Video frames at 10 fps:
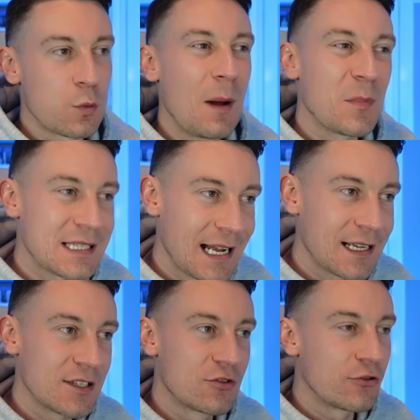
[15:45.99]

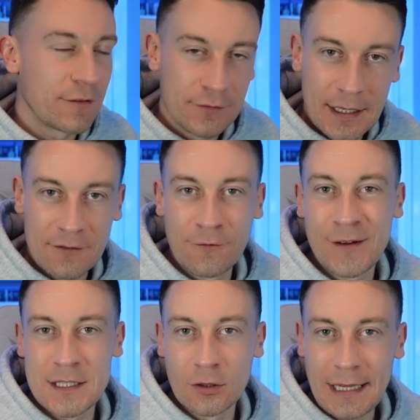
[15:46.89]
Wan-Bissaka's drifted and
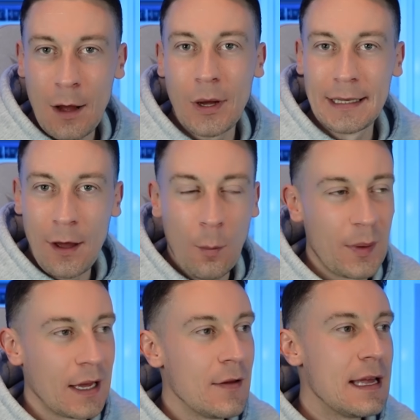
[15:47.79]
fizzled out a little
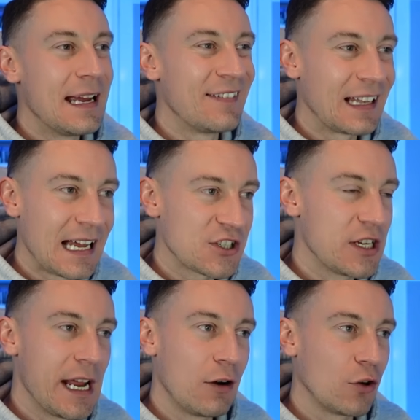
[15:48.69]
bit in the last
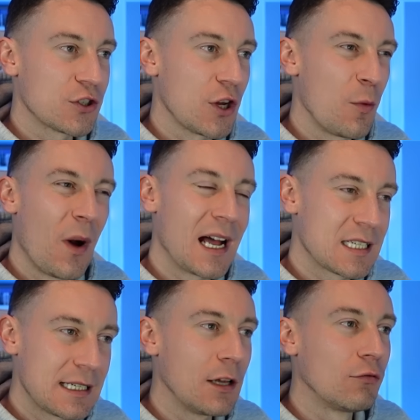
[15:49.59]
year or so, but I
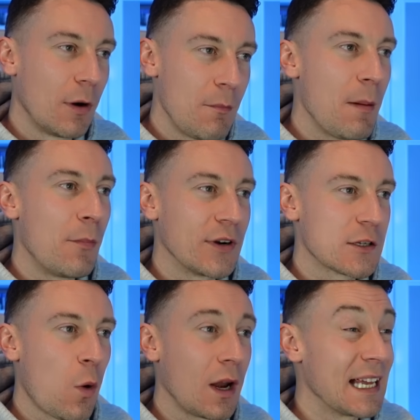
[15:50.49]
still remember his
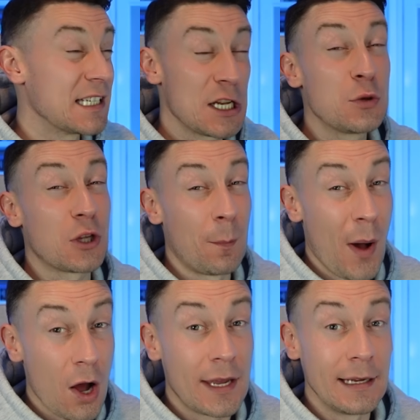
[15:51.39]
qualities. He used to
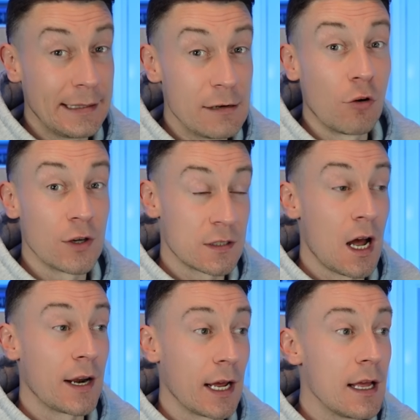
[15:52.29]
pocket Leroy
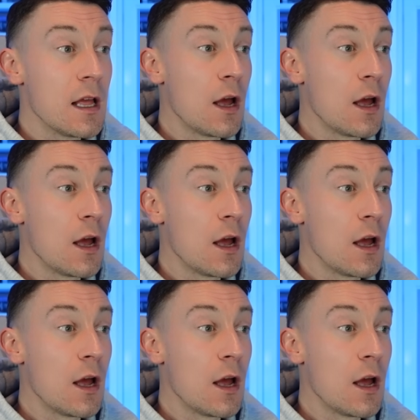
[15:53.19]
Sané,